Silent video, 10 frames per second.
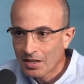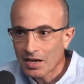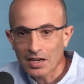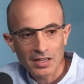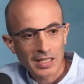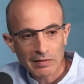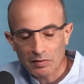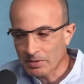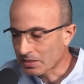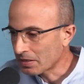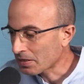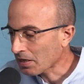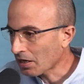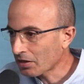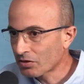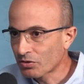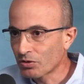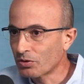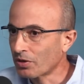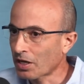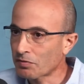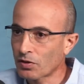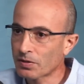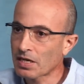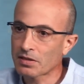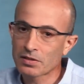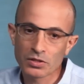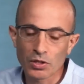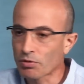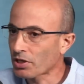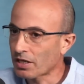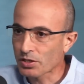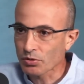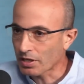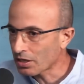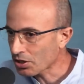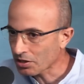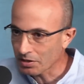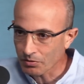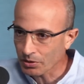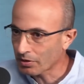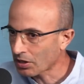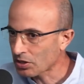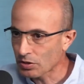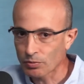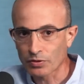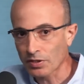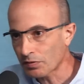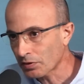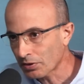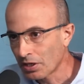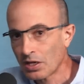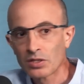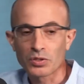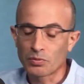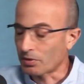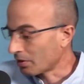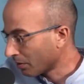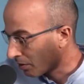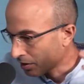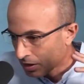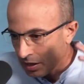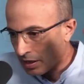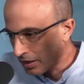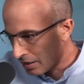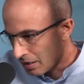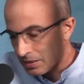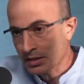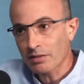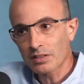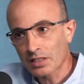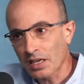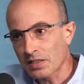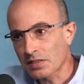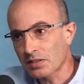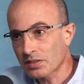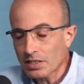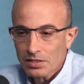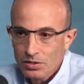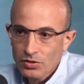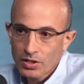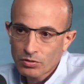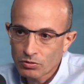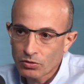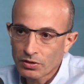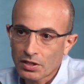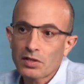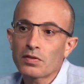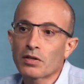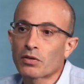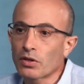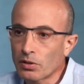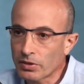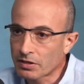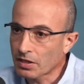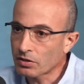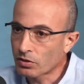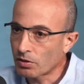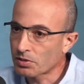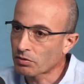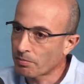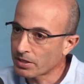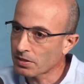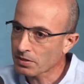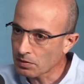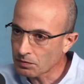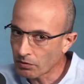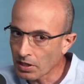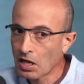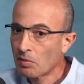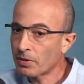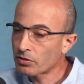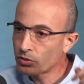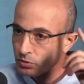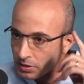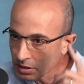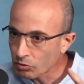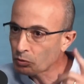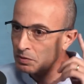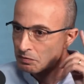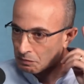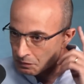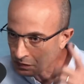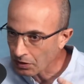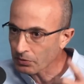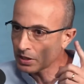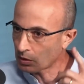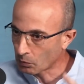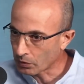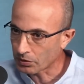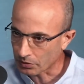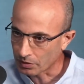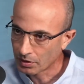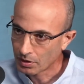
uh, governments decide to have all those social isolation regulations or whatever. So in certain cases, yes, you need to do it, even though it can cause tremendous suffering, but you need to be very aware